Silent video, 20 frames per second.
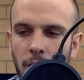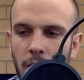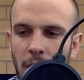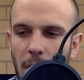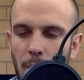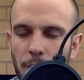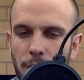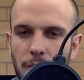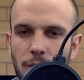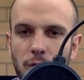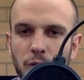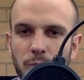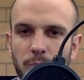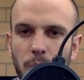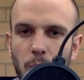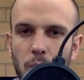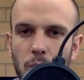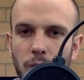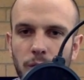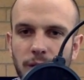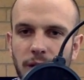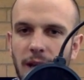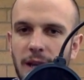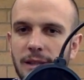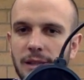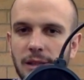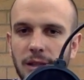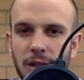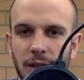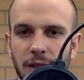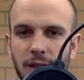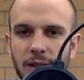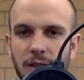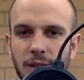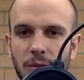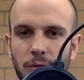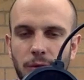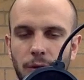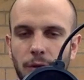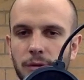and within those boards it has lists,
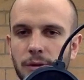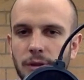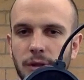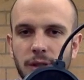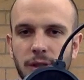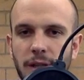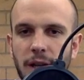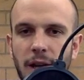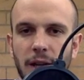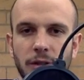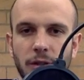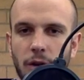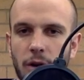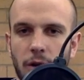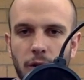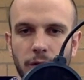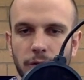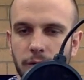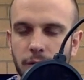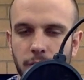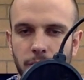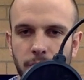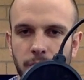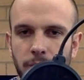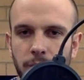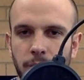and within those lists it has cards.